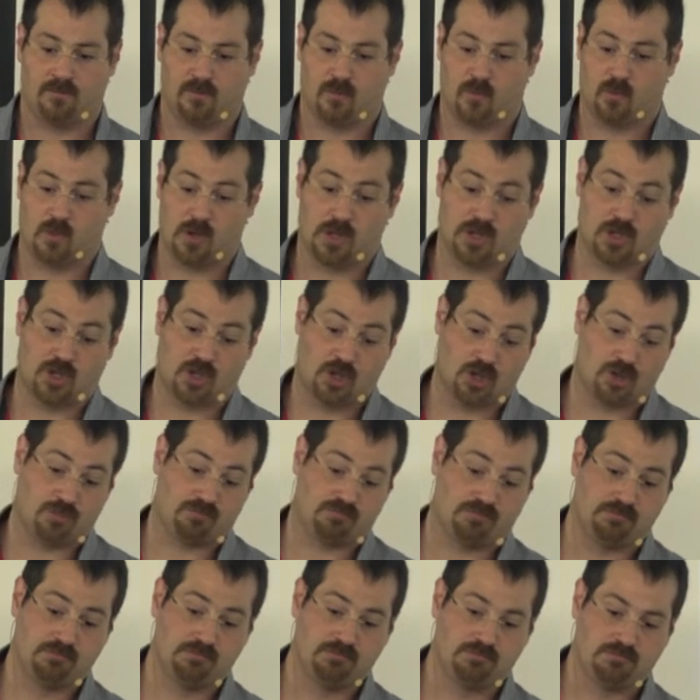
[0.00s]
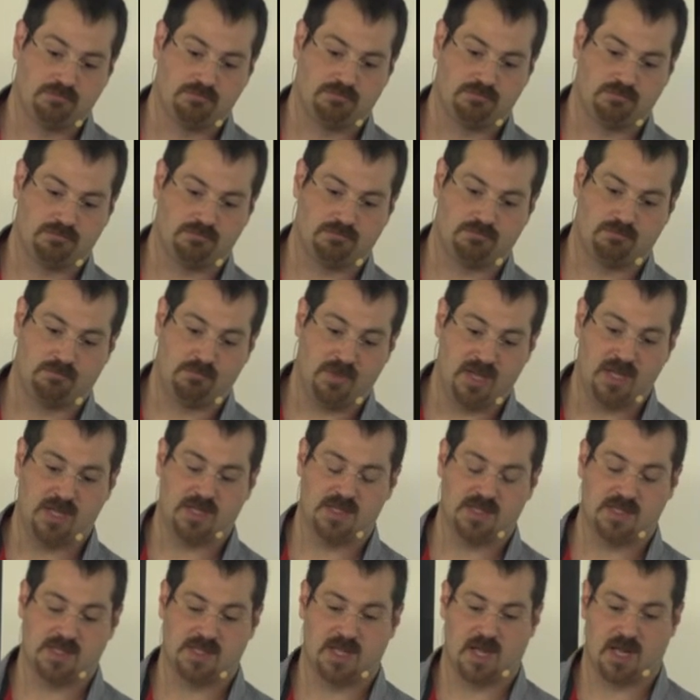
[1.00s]
which
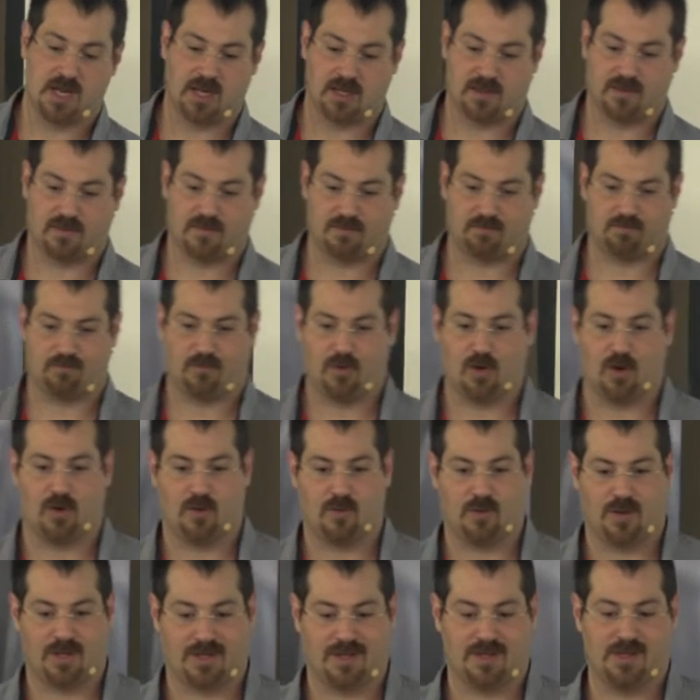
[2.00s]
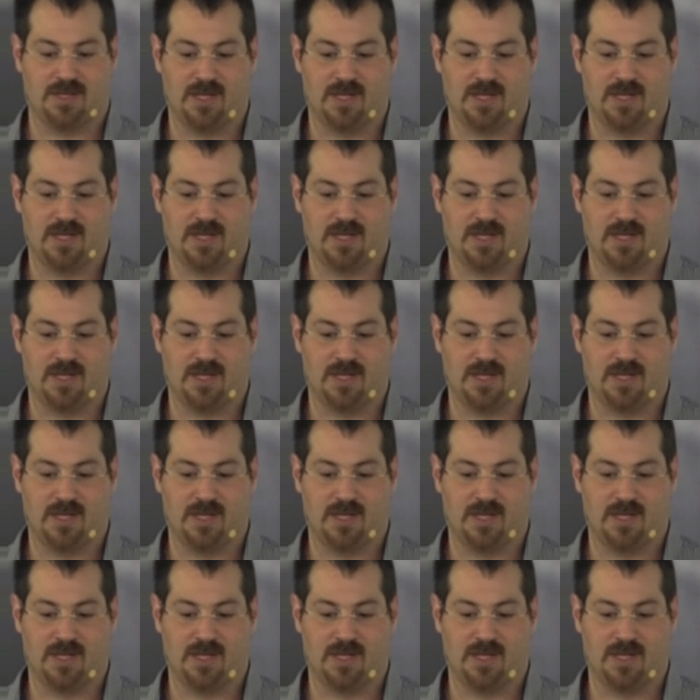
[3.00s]
means that it